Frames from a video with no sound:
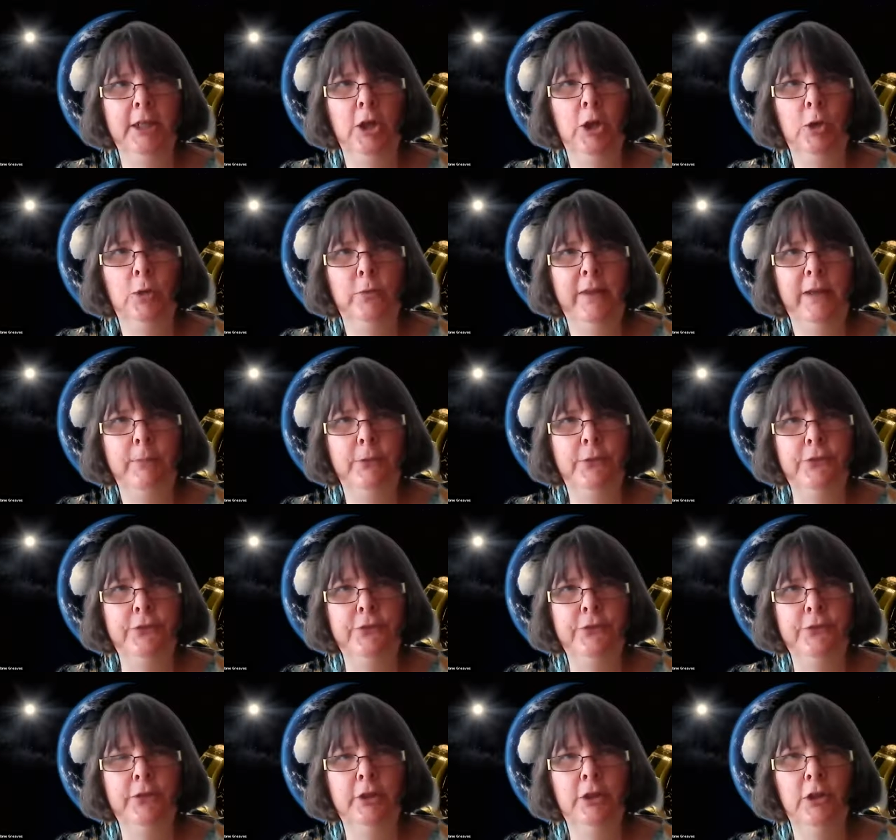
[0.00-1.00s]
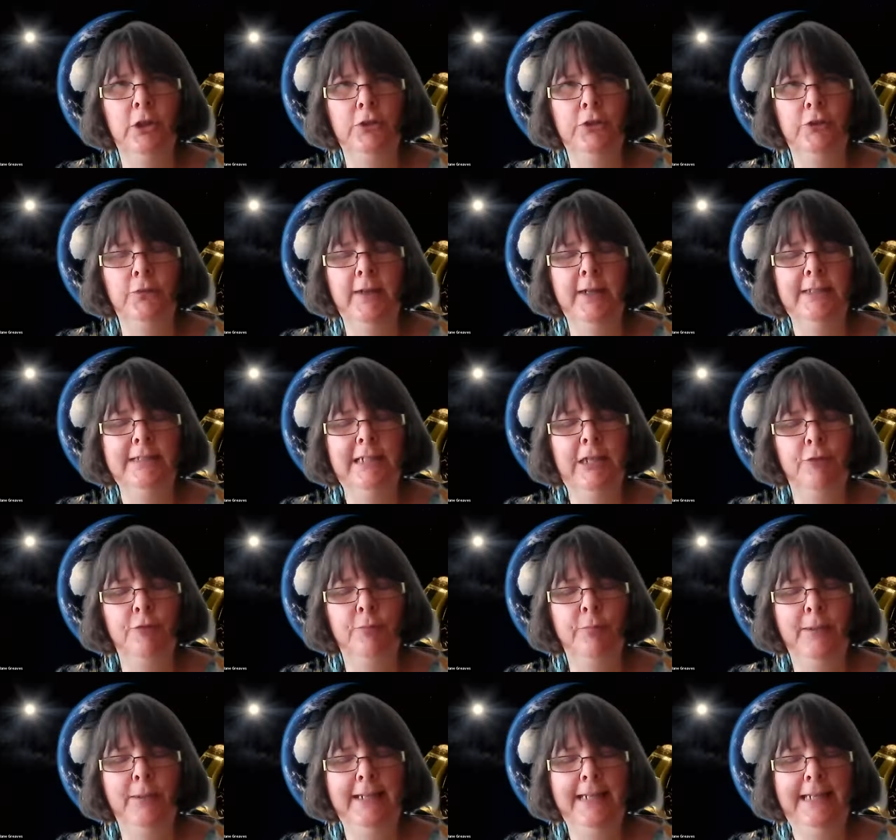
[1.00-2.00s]
oh, that was an artifact
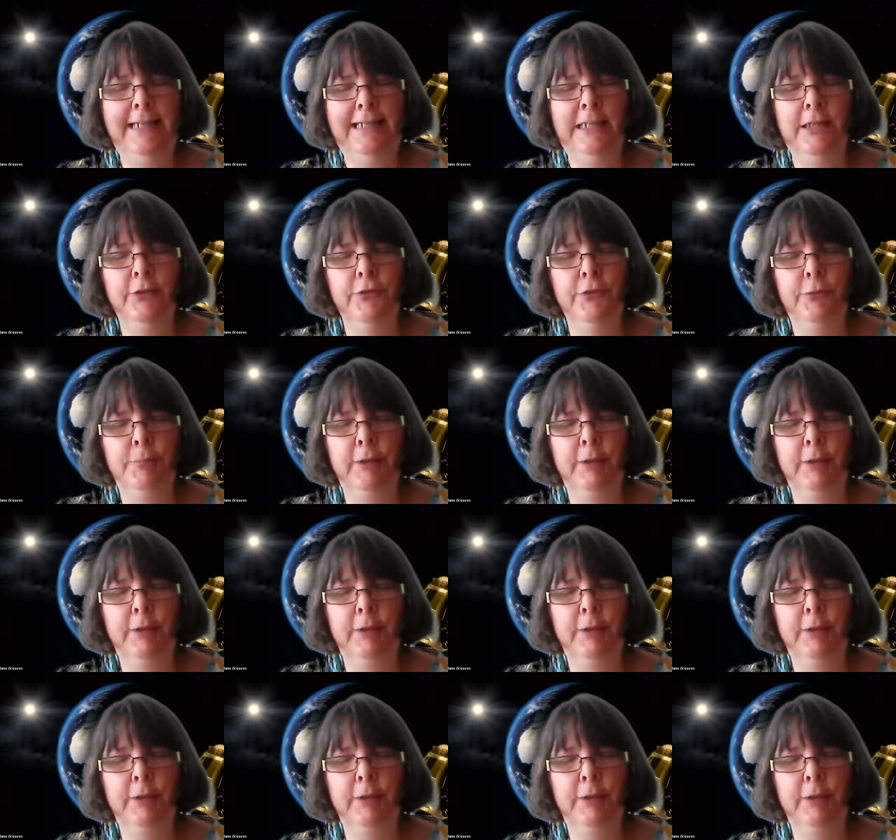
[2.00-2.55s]
left by aliens.